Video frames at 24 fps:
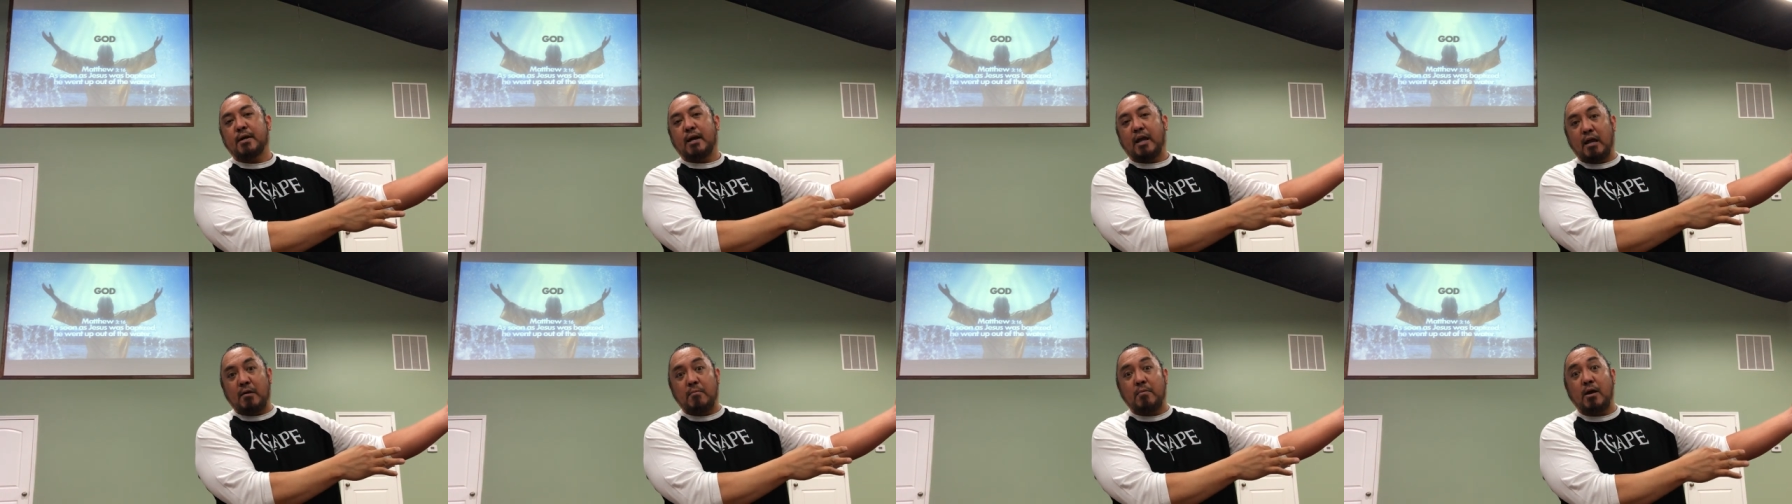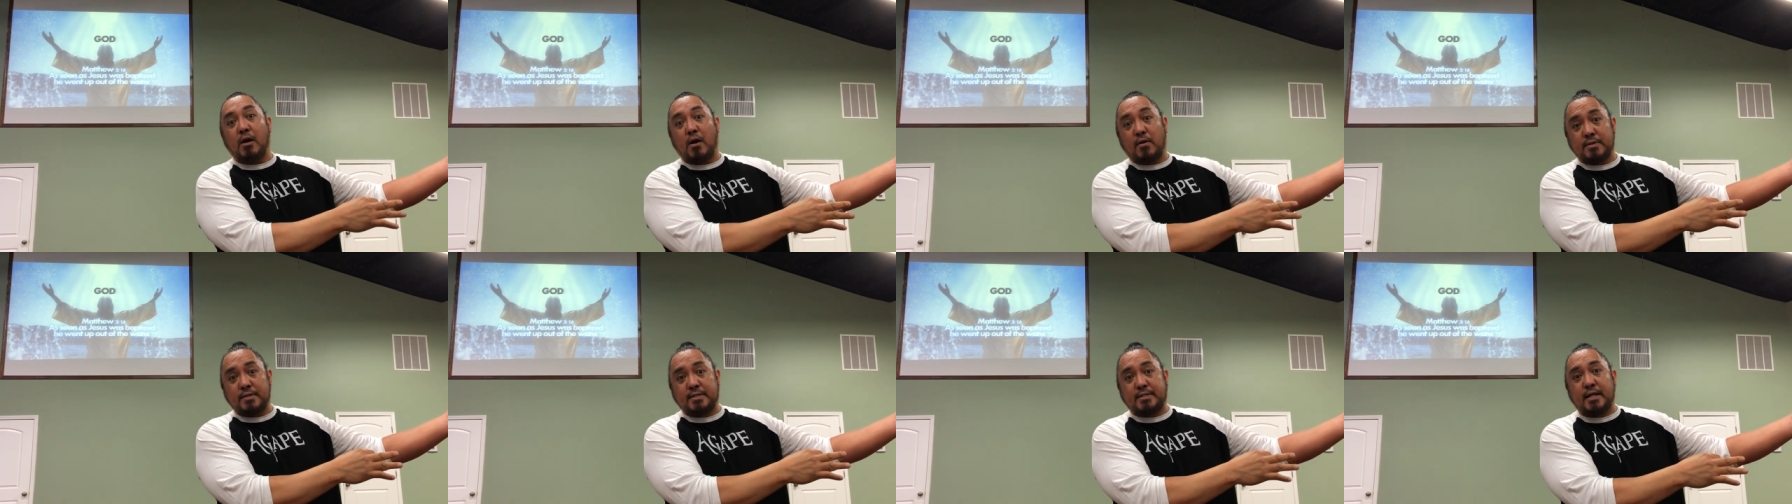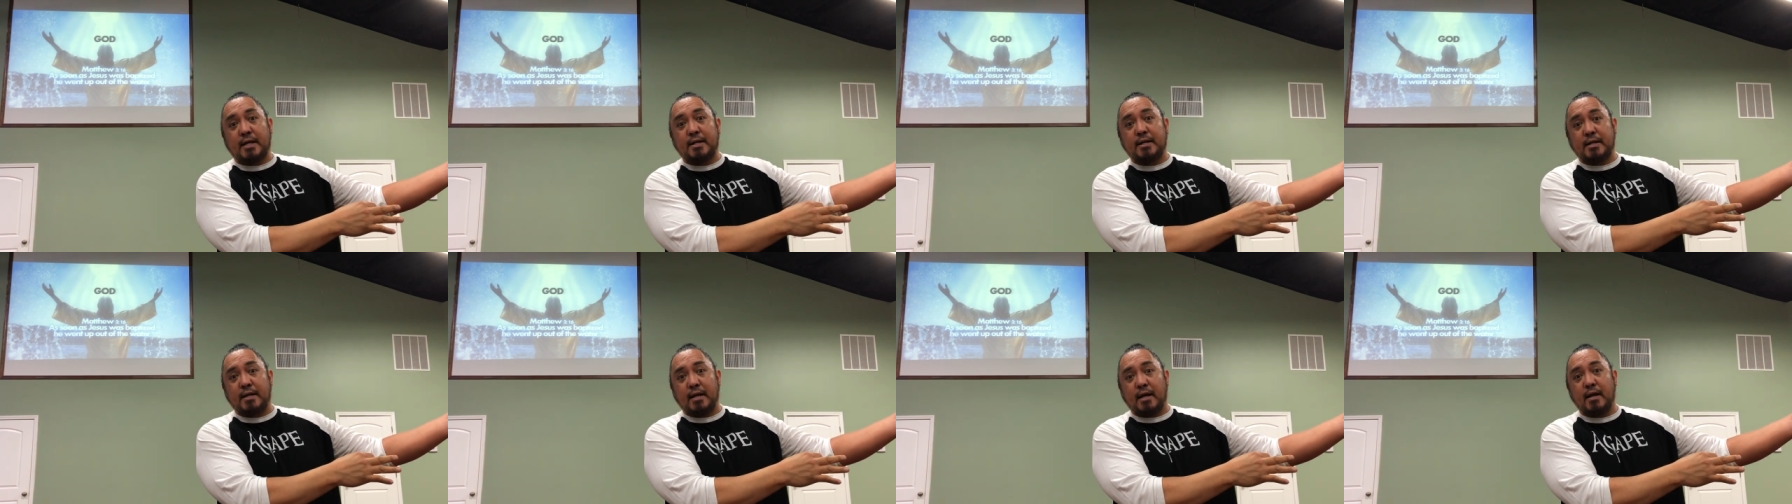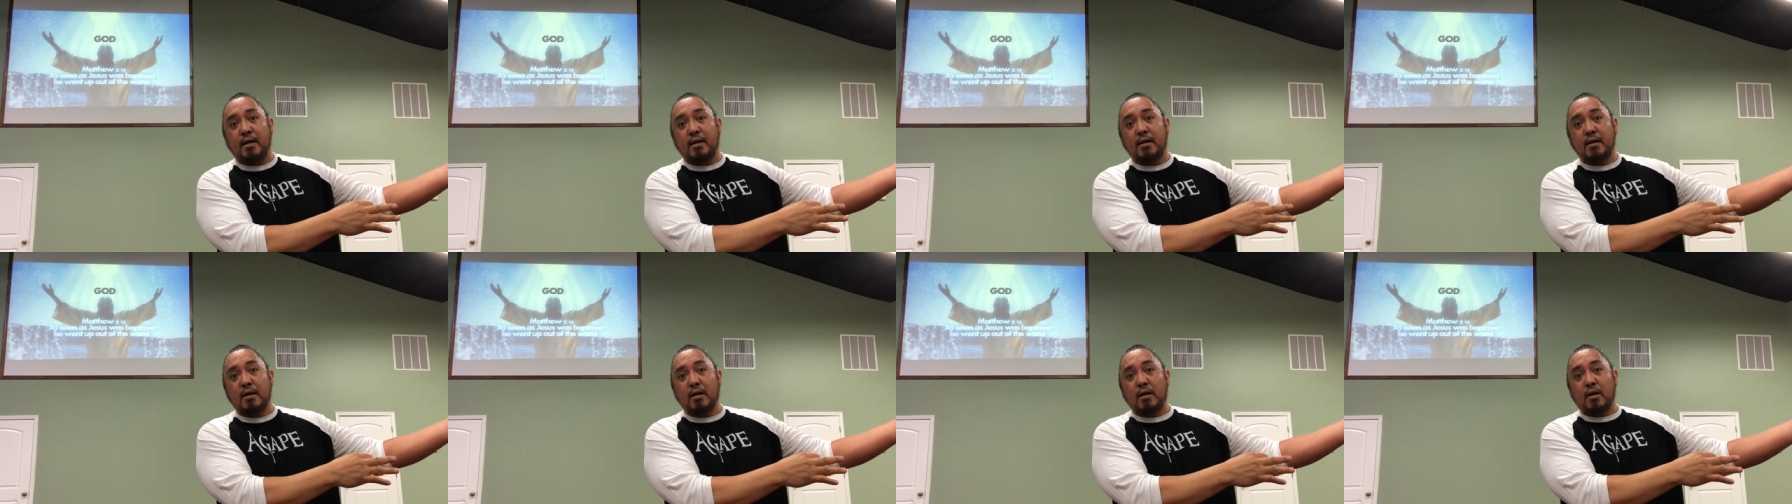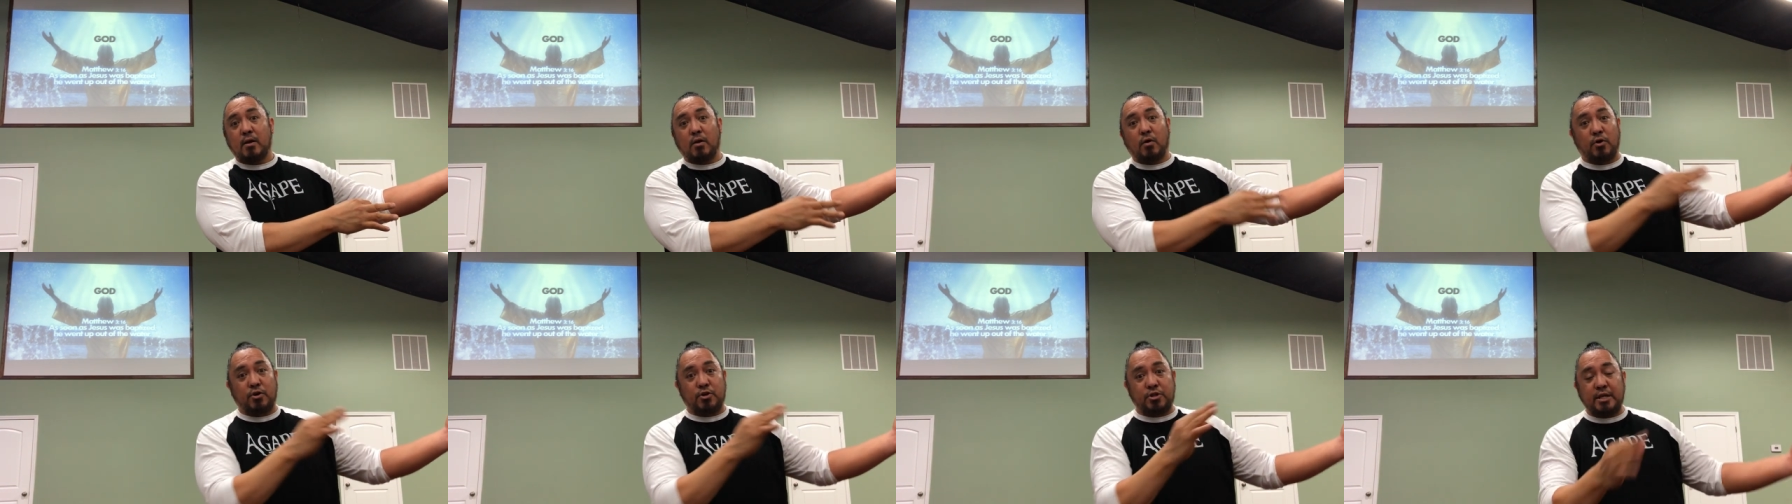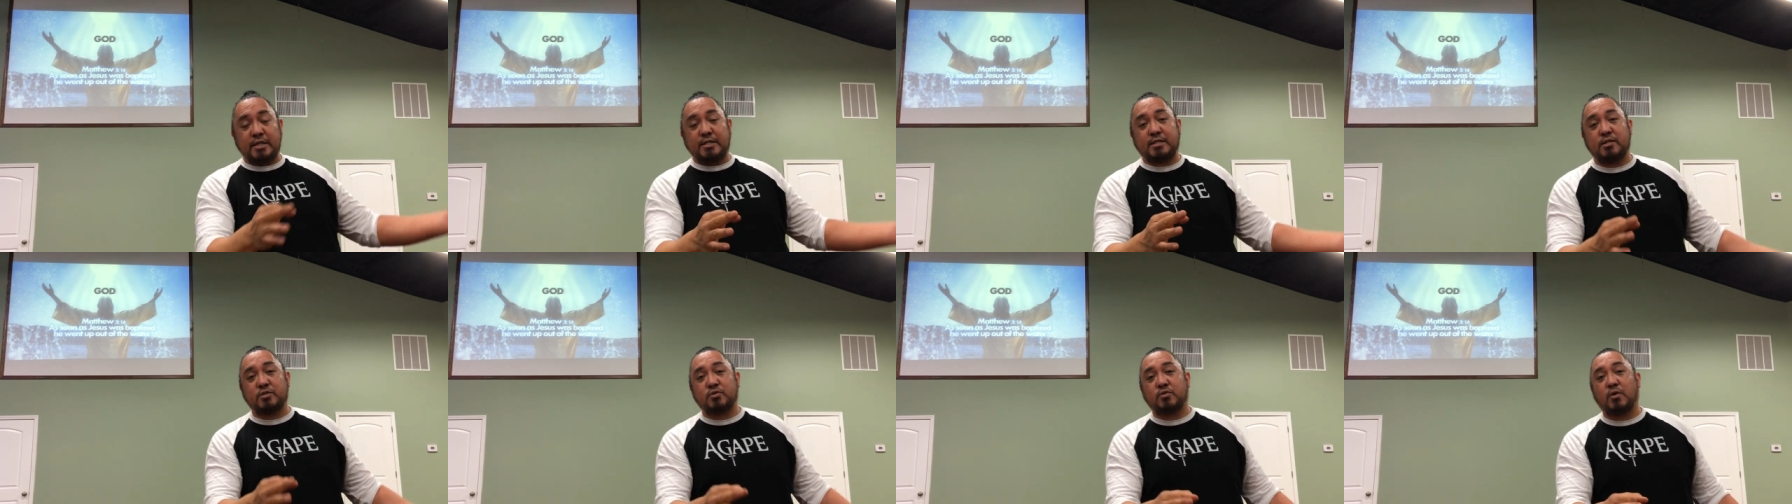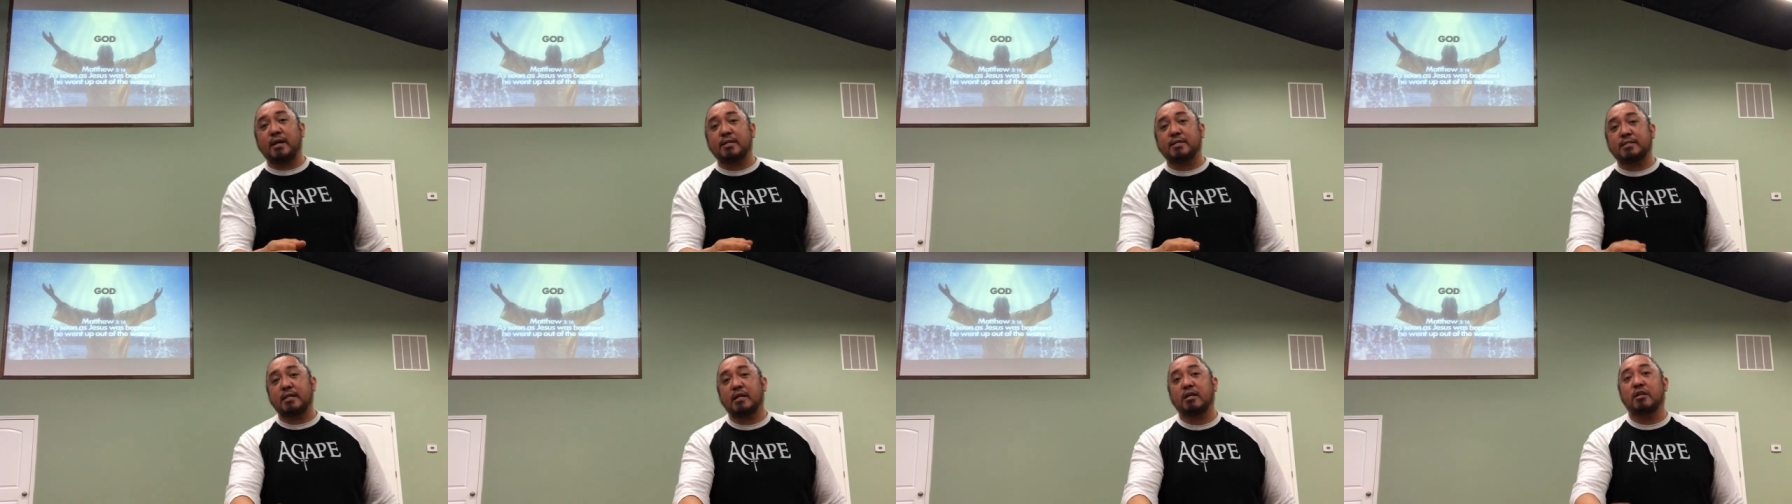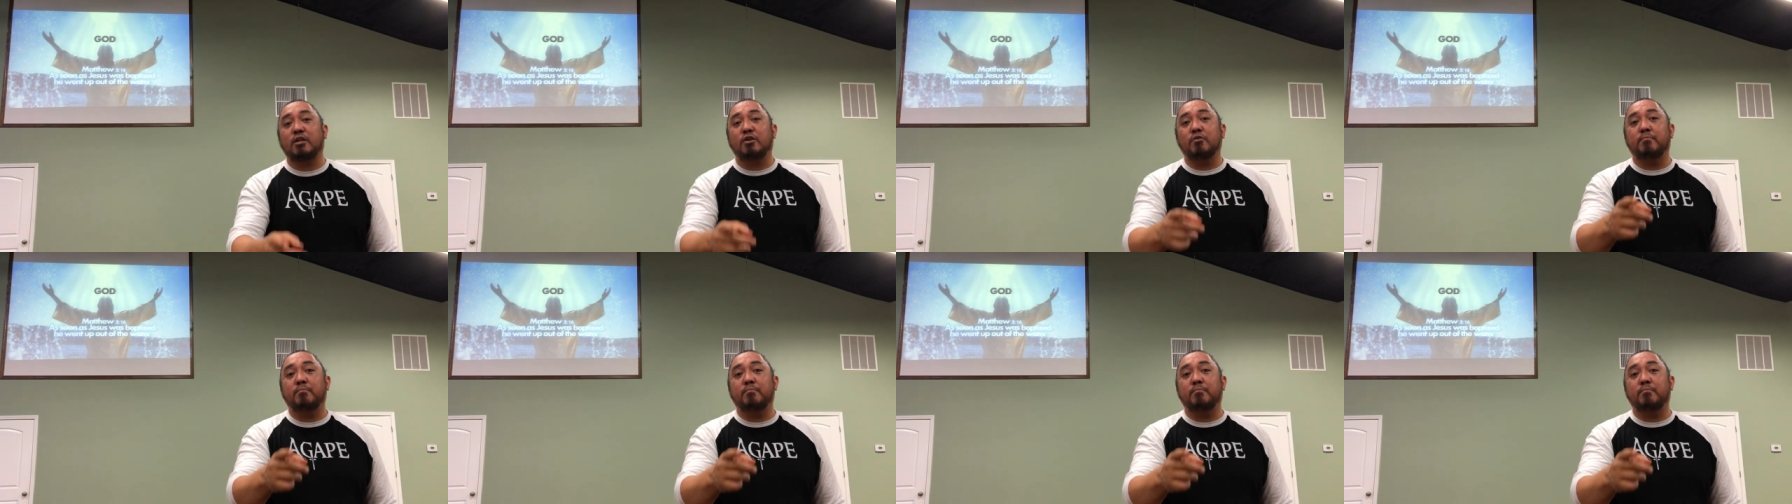Amen. On Sunday, Lord Jesus Christ said,